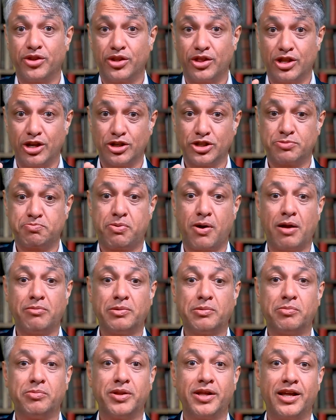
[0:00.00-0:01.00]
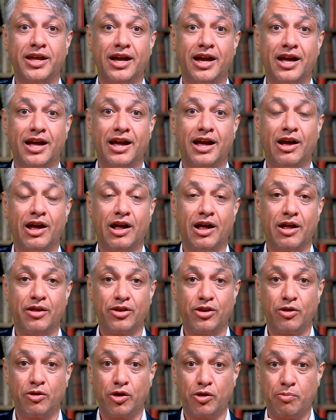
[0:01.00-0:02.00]
there's probably
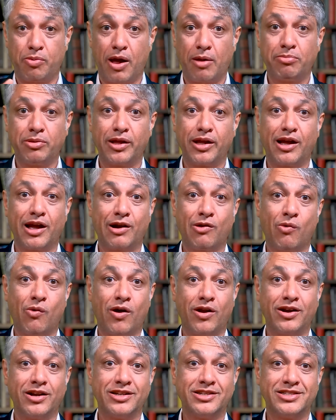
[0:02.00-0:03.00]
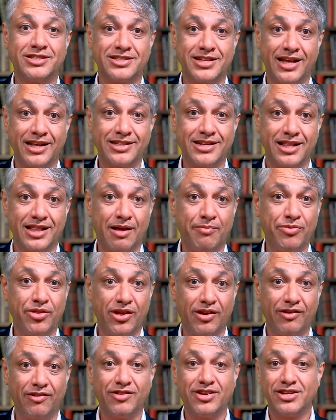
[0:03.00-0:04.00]
you're probably going to want to say to them
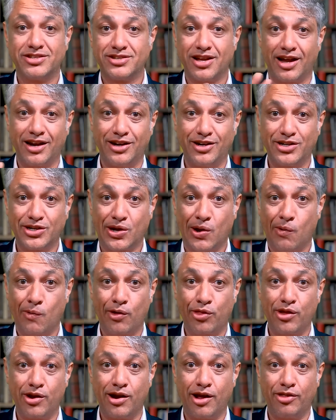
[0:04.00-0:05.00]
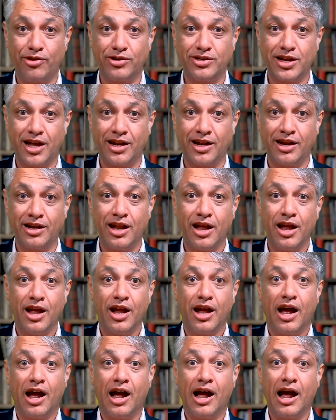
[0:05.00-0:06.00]
that you decided to go with another tenant
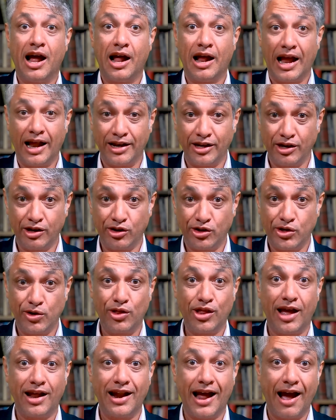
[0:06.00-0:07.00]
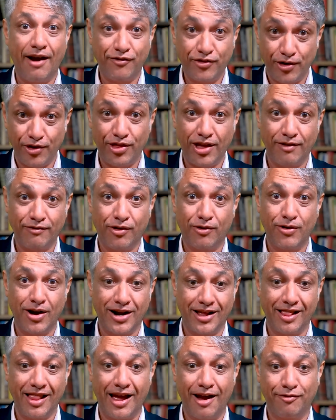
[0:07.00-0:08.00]
And you do that after they've
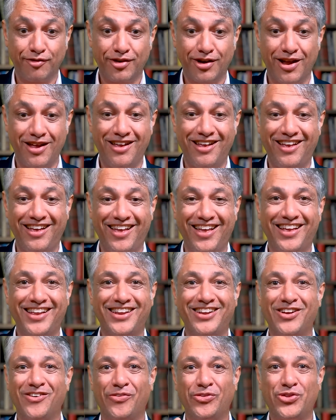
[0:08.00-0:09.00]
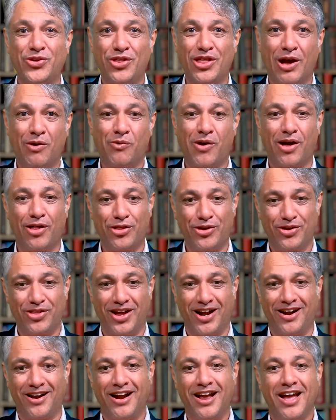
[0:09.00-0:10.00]
already left. You don't do that while they're
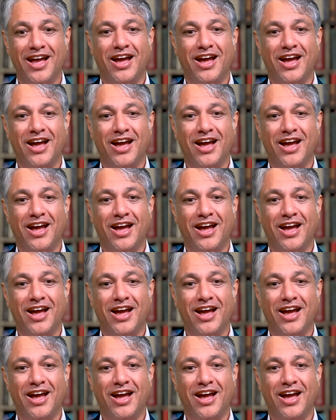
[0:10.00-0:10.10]
there.